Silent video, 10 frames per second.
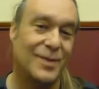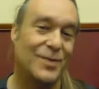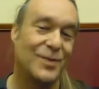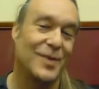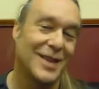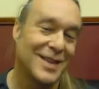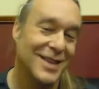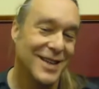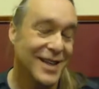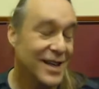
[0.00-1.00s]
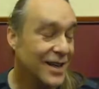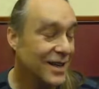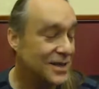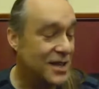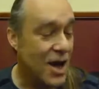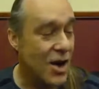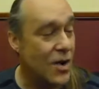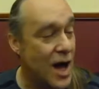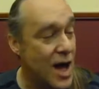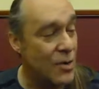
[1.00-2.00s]
rocking out.
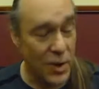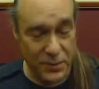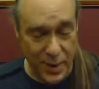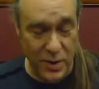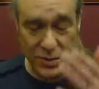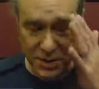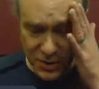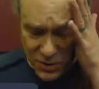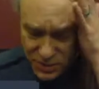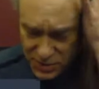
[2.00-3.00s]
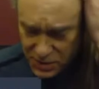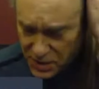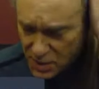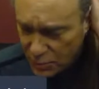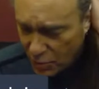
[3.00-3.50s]
So uh with but to to your